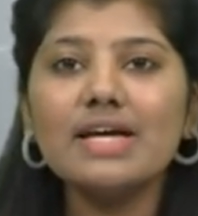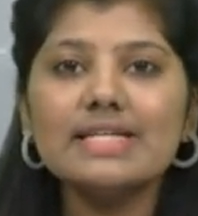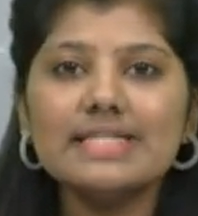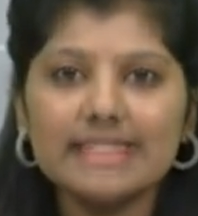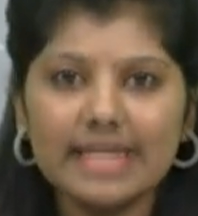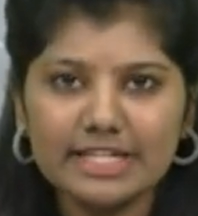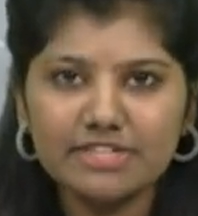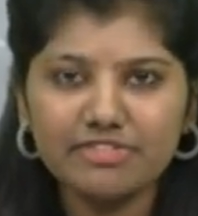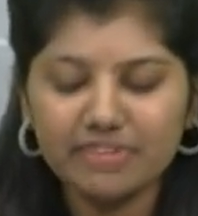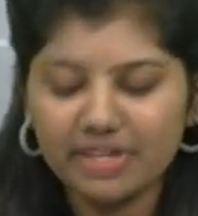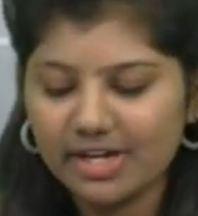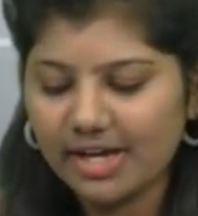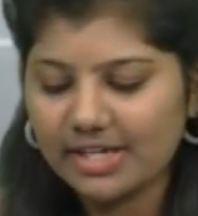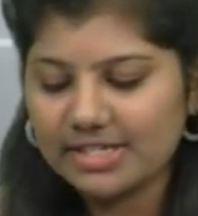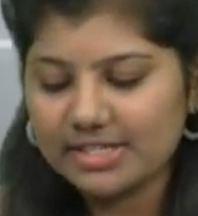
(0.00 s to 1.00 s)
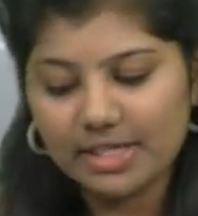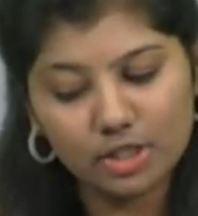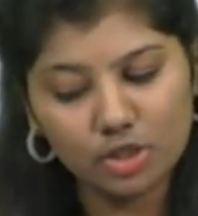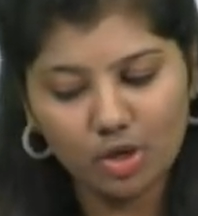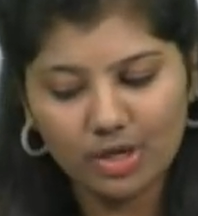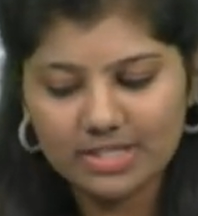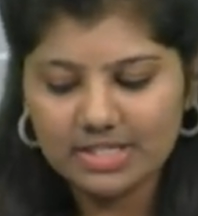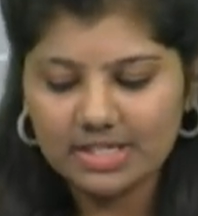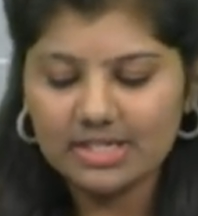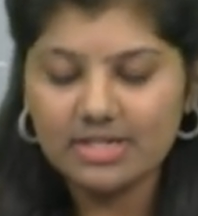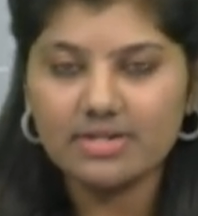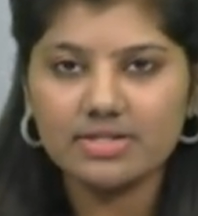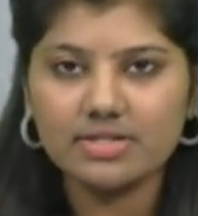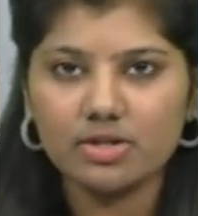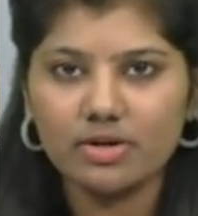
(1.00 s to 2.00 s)
scientific and technological
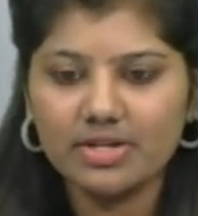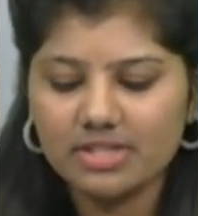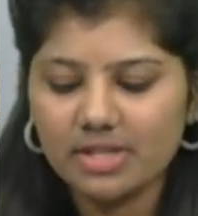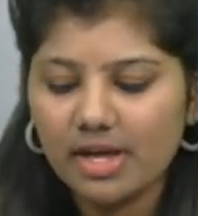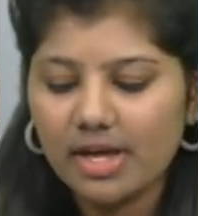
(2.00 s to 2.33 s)
research